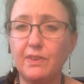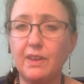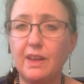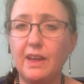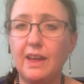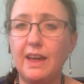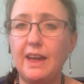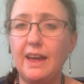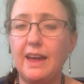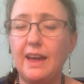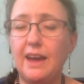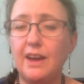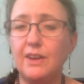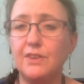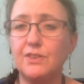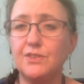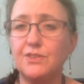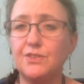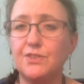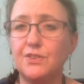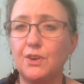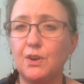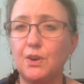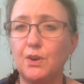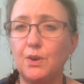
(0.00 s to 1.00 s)
And
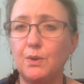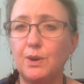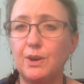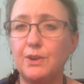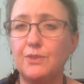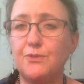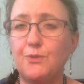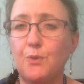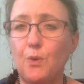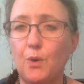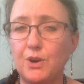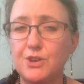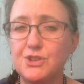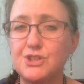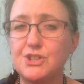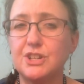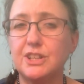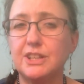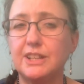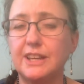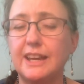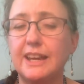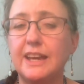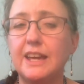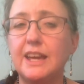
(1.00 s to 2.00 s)
so,
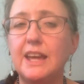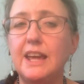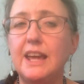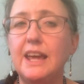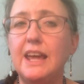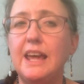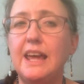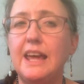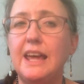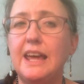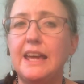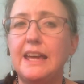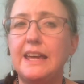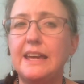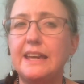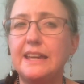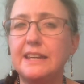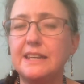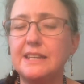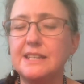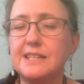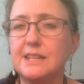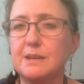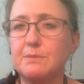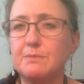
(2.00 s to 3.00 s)
unfortunately, it
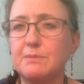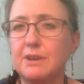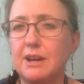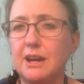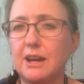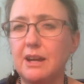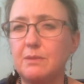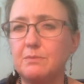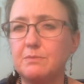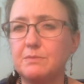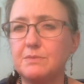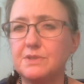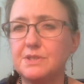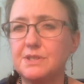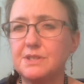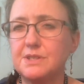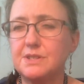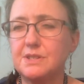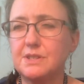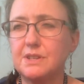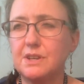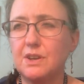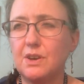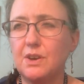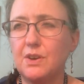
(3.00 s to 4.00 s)
is sometimes
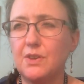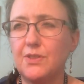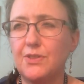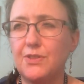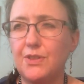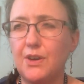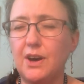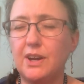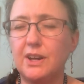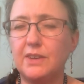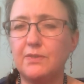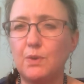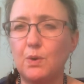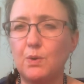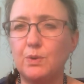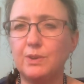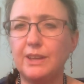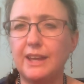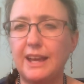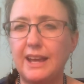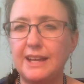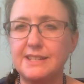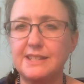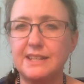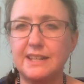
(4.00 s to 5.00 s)
thought of
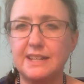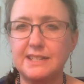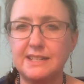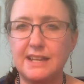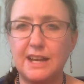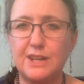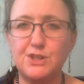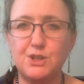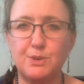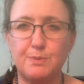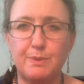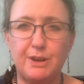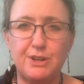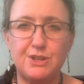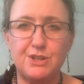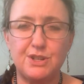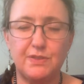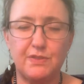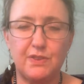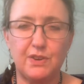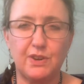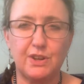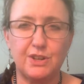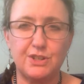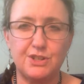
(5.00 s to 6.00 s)
only as an exacerbation
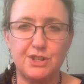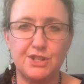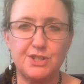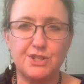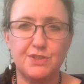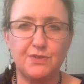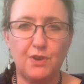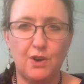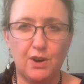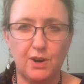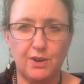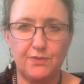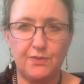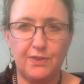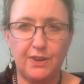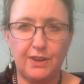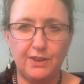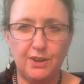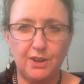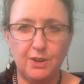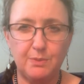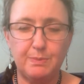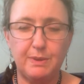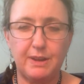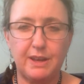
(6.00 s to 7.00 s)
of their congestive heart
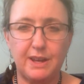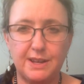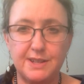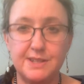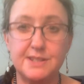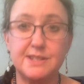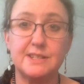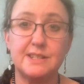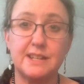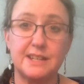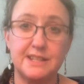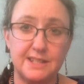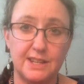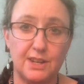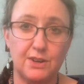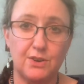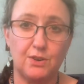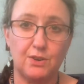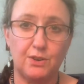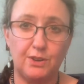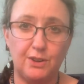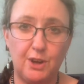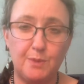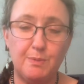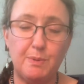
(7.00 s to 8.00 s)
failure because, as I said
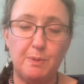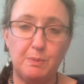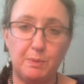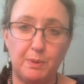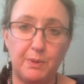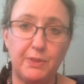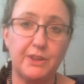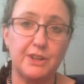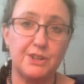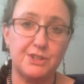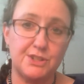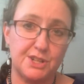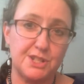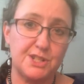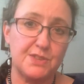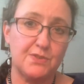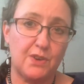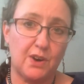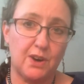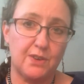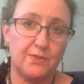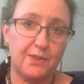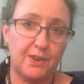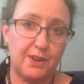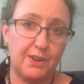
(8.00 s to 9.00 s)
earlier, people with congestive
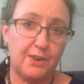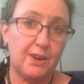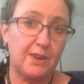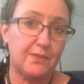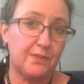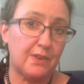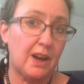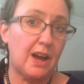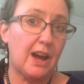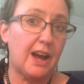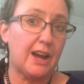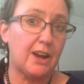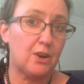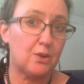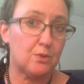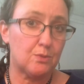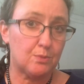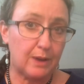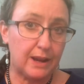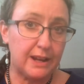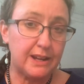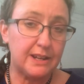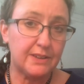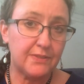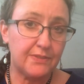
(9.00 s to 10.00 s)
heart failure have a higher
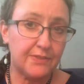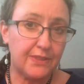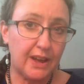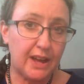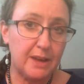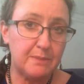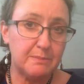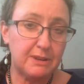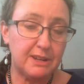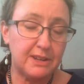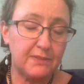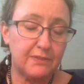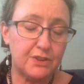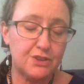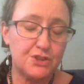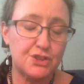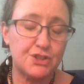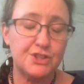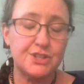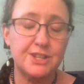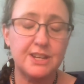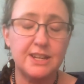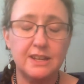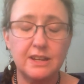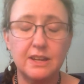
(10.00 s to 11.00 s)
rate of thiamine
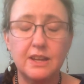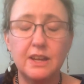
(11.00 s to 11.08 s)
deficiency.